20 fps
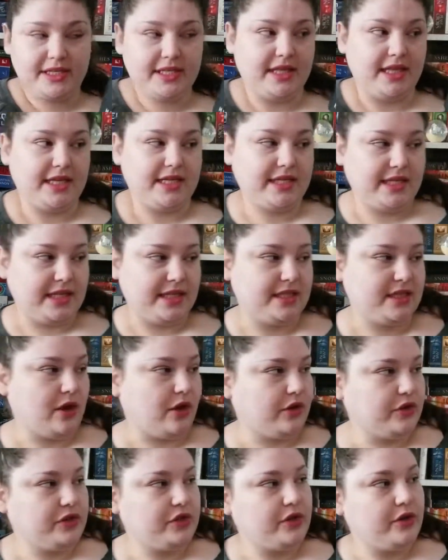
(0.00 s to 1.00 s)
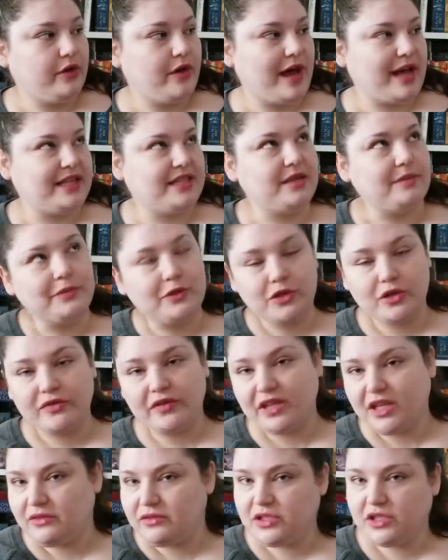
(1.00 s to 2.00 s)
This is also has some sort of a
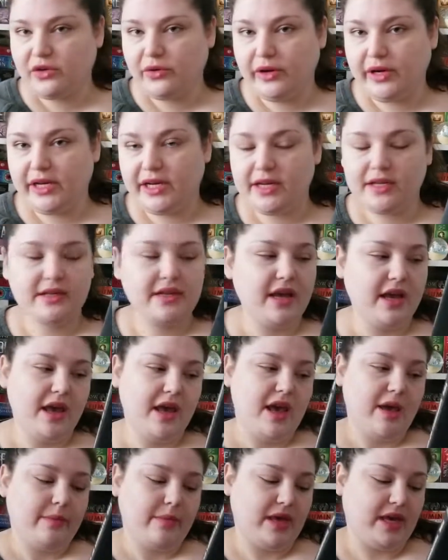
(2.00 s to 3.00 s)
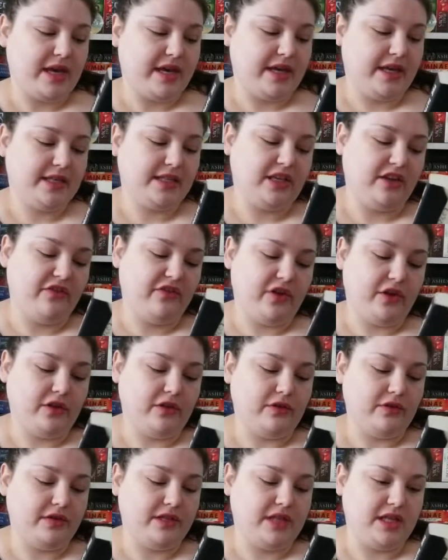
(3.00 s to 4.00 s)
love story in it because it
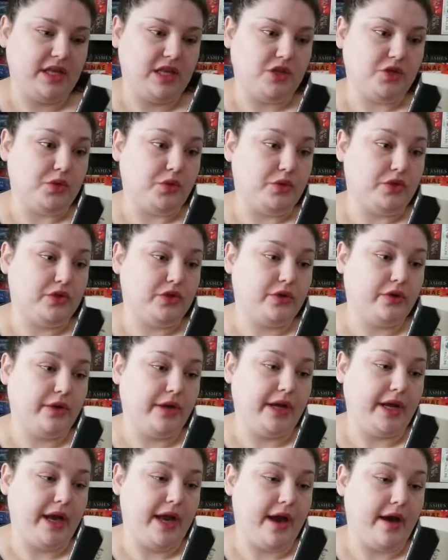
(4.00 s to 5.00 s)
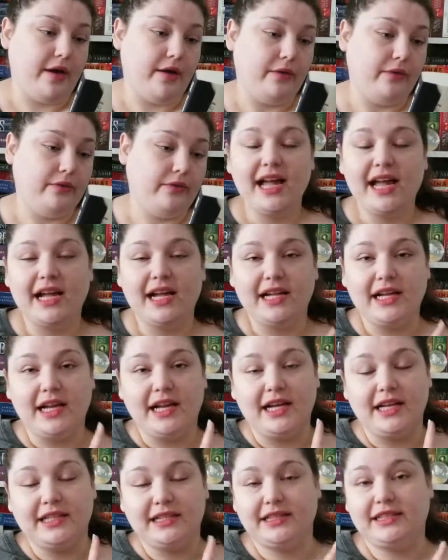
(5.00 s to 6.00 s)
follows the true story of
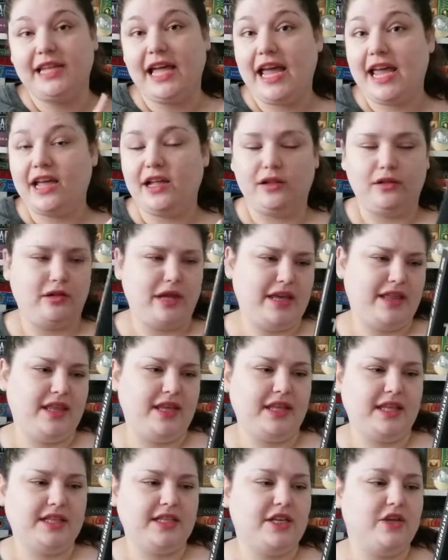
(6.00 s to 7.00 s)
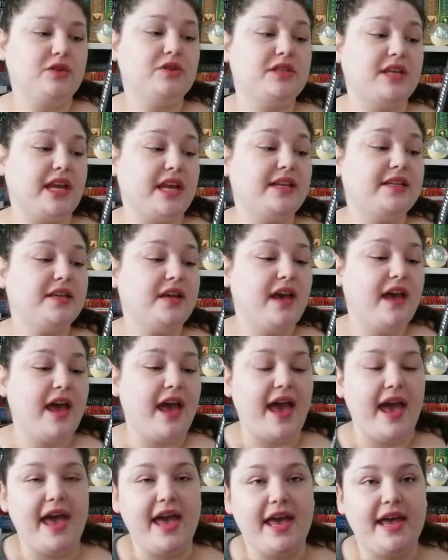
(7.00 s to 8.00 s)
Lael, I think that's how you say it,
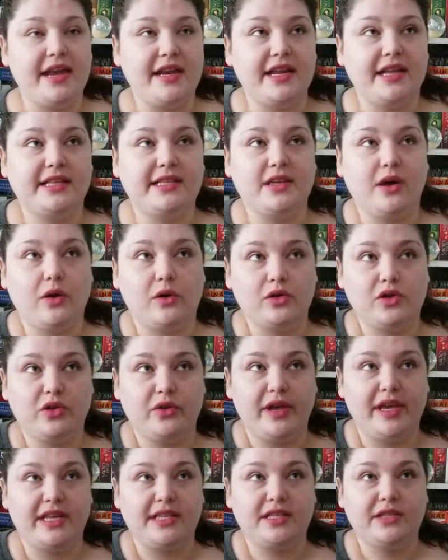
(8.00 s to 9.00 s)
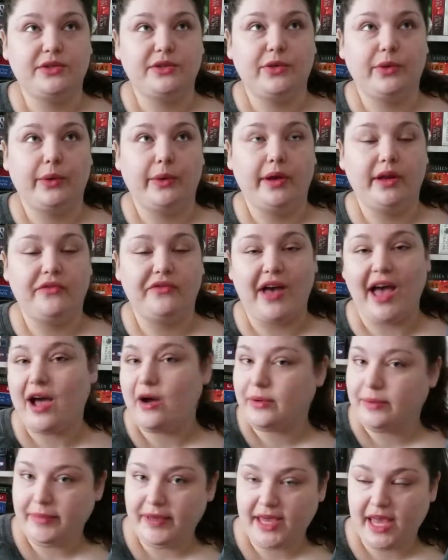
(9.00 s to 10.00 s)
and it's also his story of how
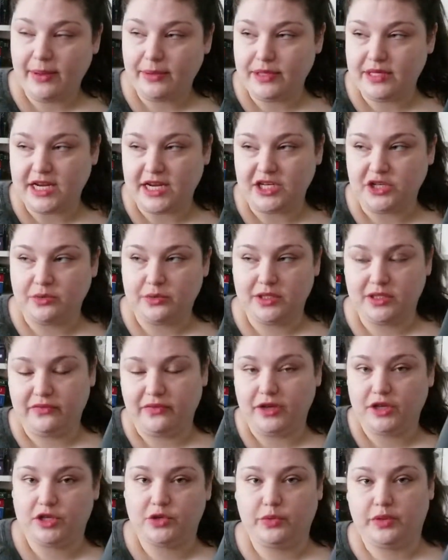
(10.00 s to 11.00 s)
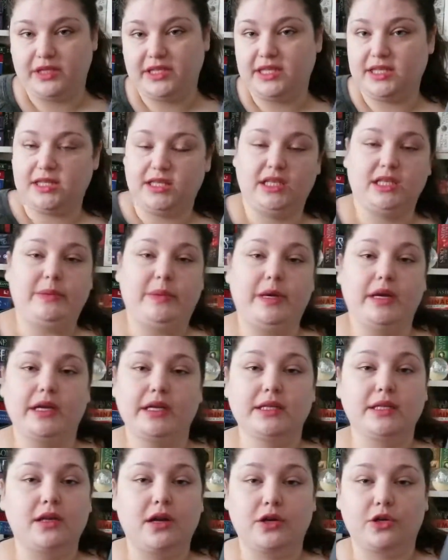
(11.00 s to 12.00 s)
he became the Tattooist of Auschwitz, his
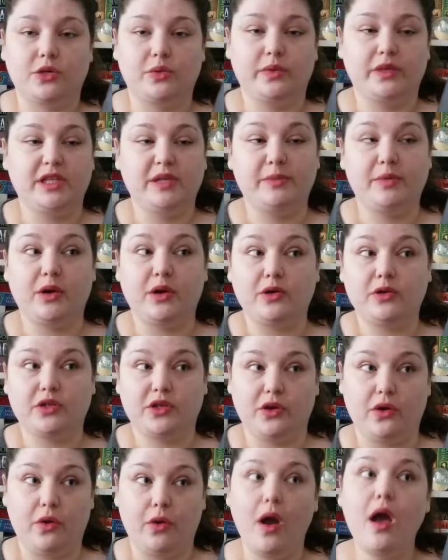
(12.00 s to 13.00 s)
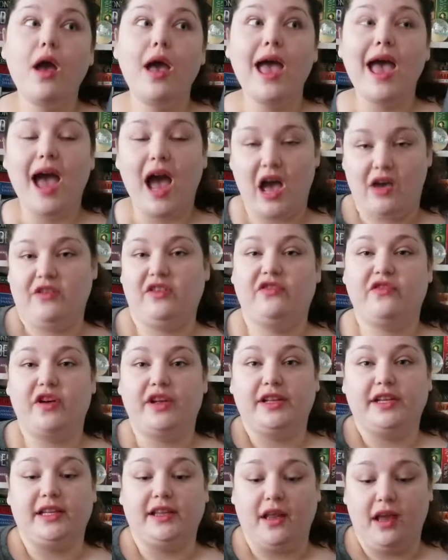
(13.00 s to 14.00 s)
experience in Auschwitz, but also having
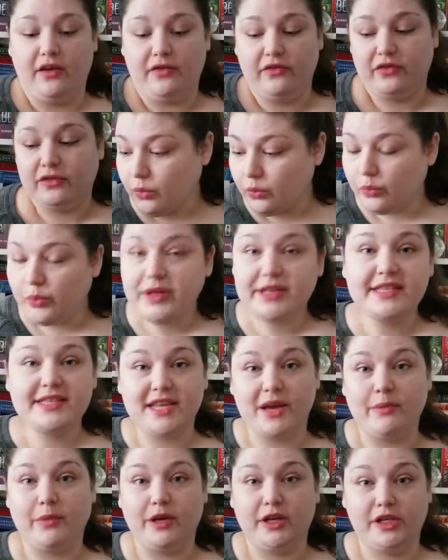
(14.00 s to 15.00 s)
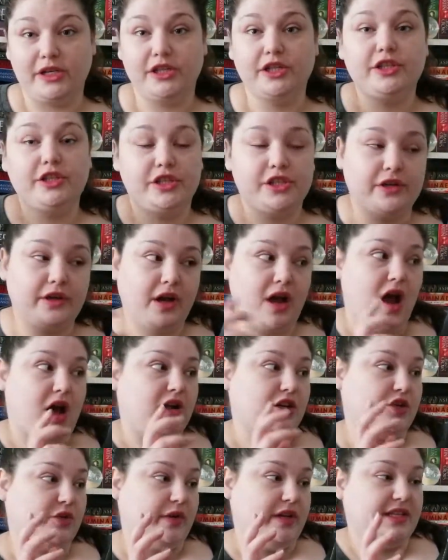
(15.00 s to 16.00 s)
fallen in love with someone during
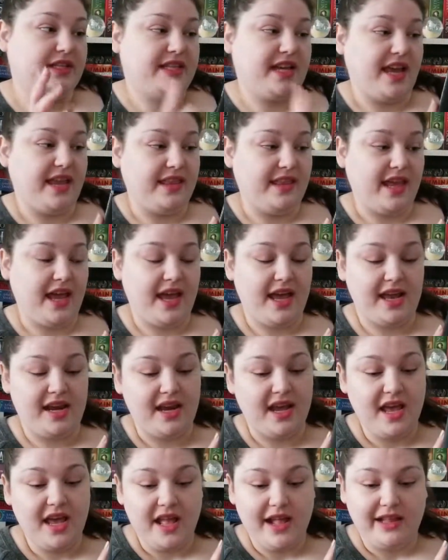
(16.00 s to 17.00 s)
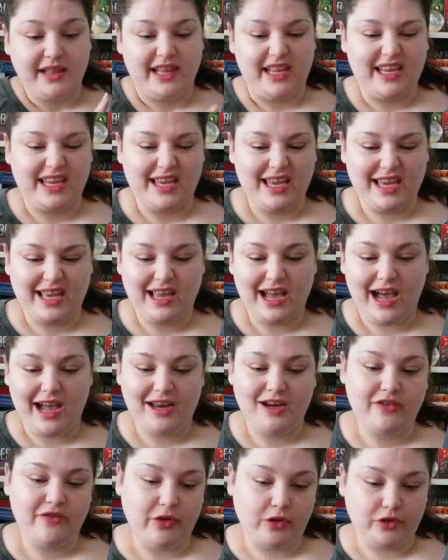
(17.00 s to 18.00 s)
Auschwitz, and then like it kind
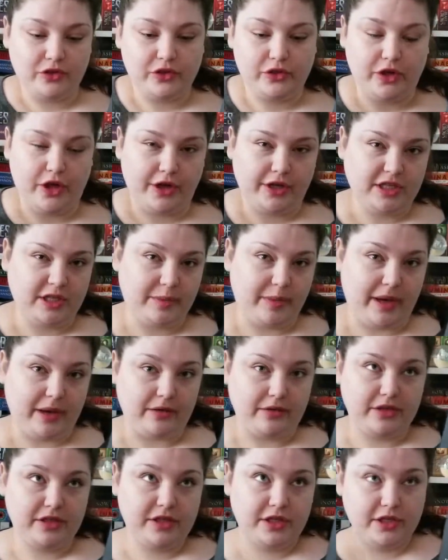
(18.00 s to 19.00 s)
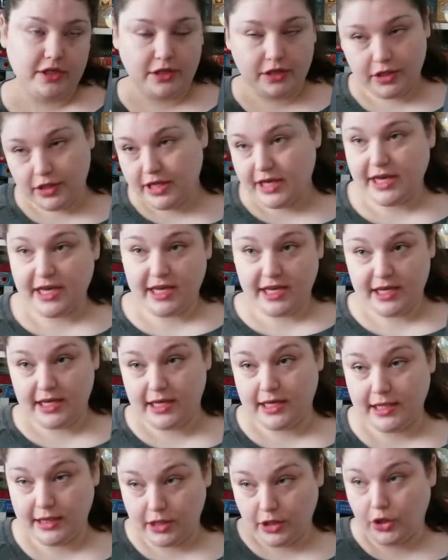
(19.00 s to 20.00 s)
of also talks about
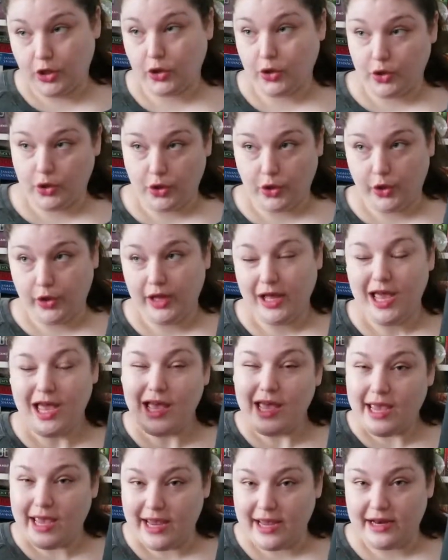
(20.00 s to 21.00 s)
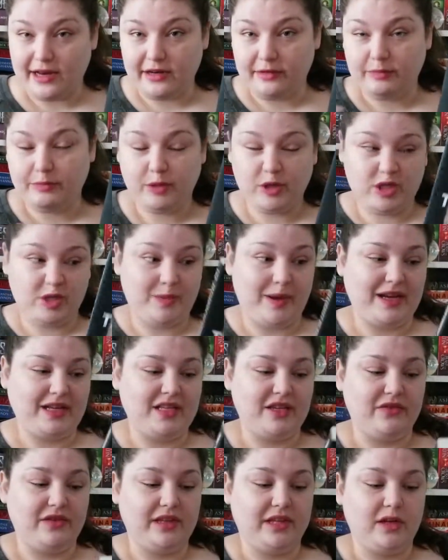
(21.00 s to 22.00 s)
the girl in
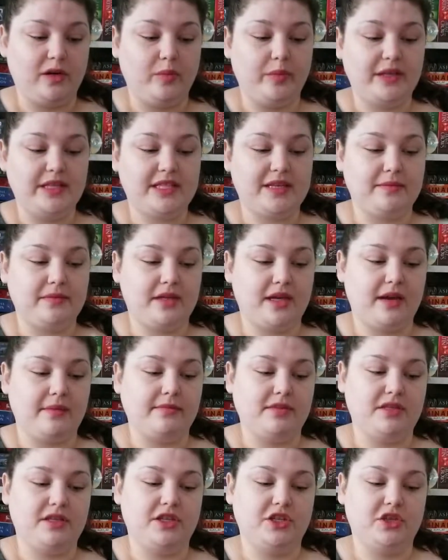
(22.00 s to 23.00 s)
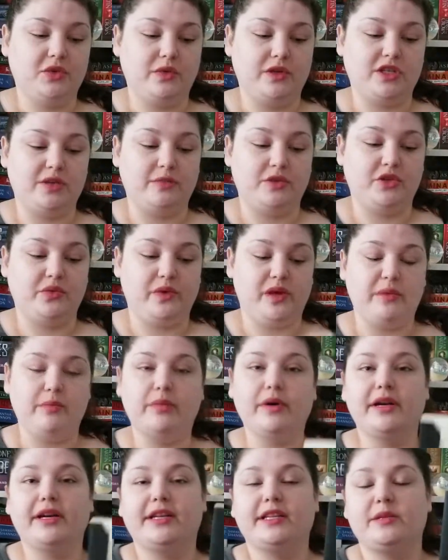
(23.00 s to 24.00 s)
perspective a little bit sometimes to just switch in between,
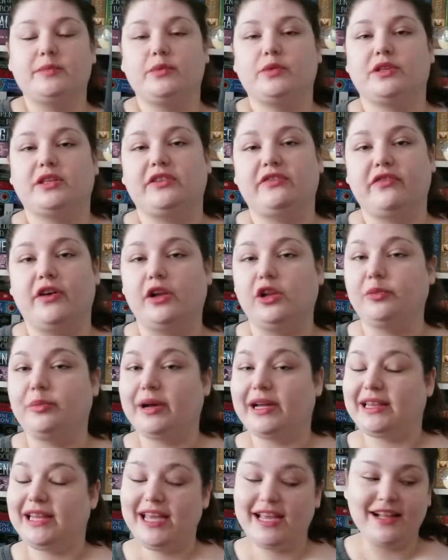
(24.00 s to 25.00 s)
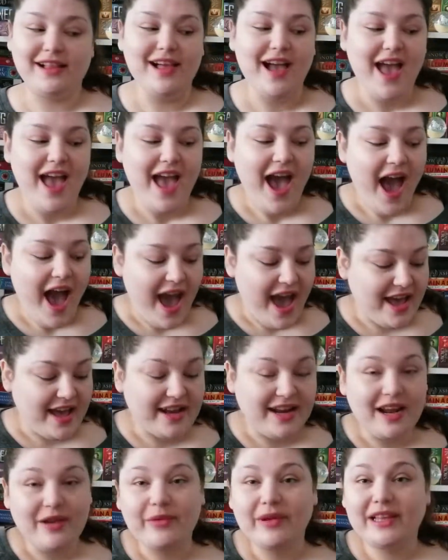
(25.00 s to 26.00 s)
but it's mostly followed by Lael, and
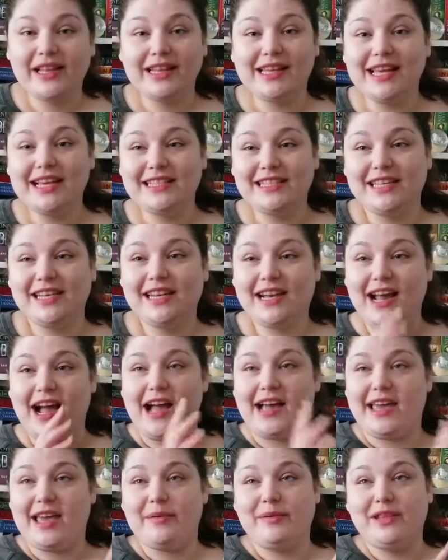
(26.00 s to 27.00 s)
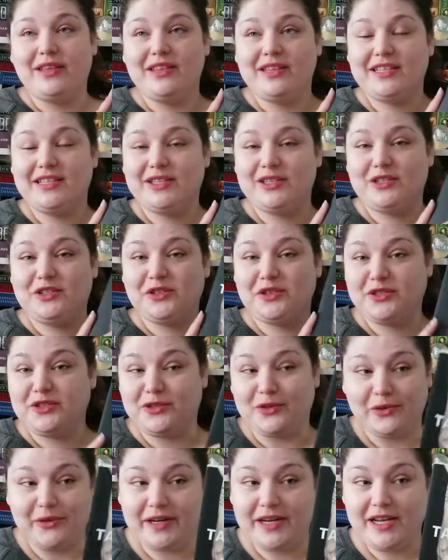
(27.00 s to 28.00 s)
I really liked it. I can't believe this is a true
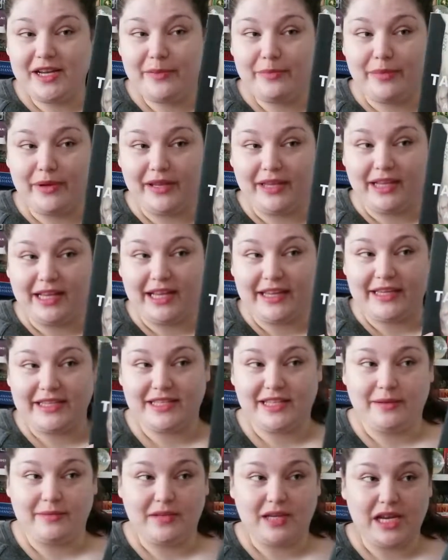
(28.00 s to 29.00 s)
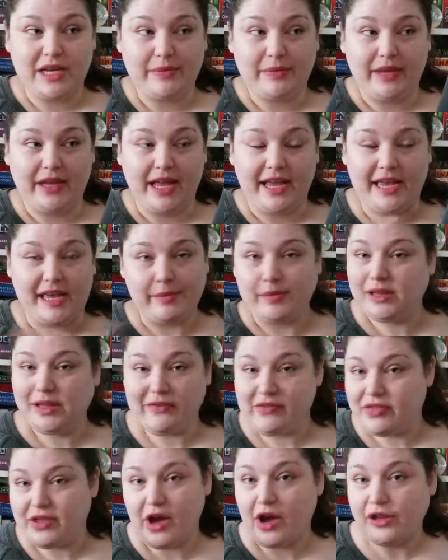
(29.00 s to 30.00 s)
story, but like at the same time, like I can't believe
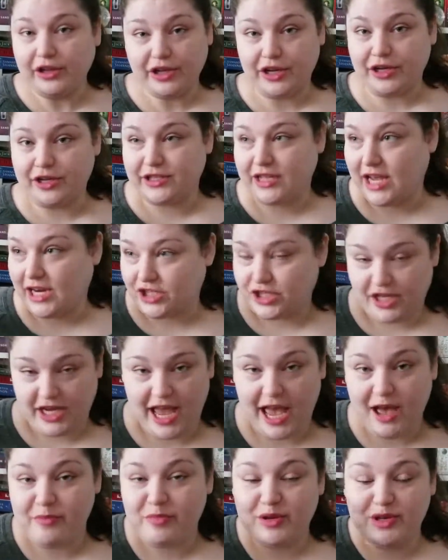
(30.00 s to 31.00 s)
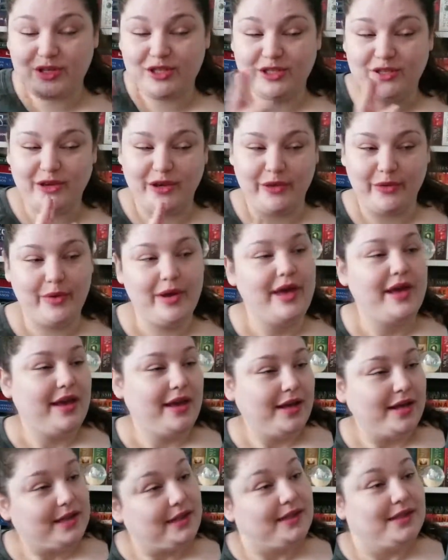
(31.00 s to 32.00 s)
that the Holocaust actually happened, so
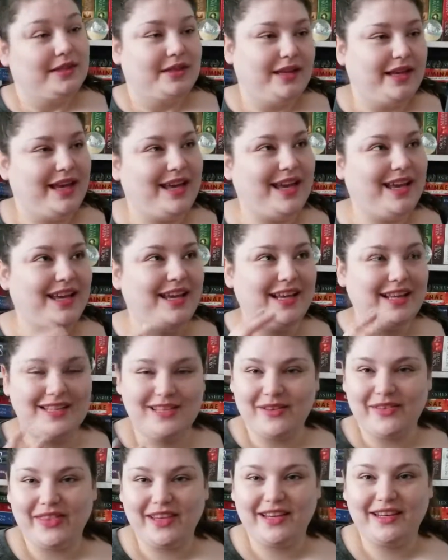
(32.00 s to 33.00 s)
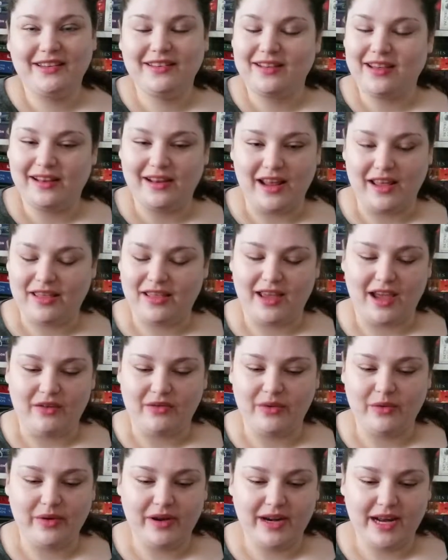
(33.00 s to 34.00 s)
it's something that I think
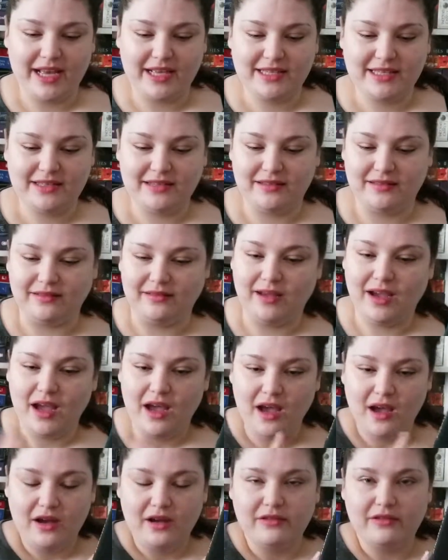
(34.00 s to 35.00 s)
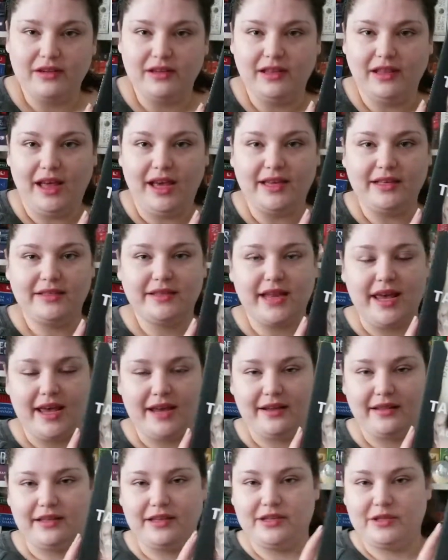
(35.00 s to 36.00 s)
everyone has to realize,
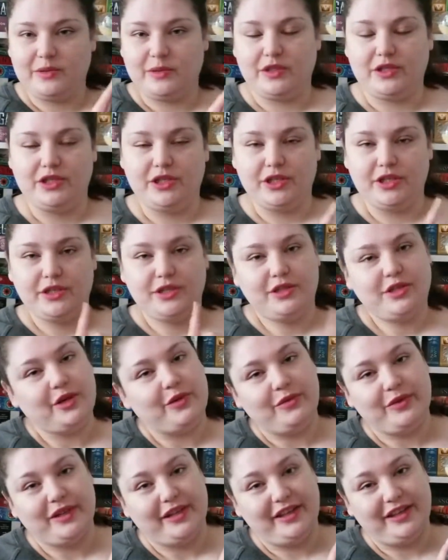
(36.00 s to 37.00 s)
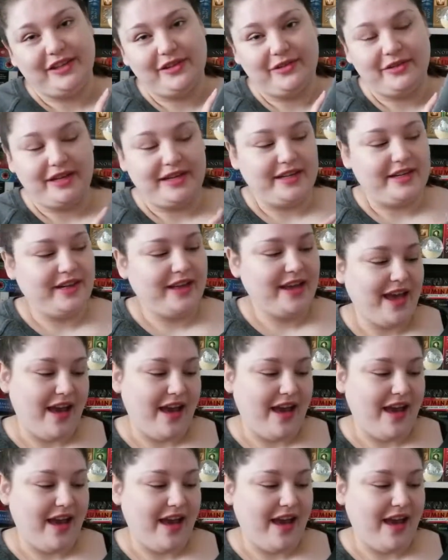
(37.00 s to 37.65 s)
and this was just a really good read.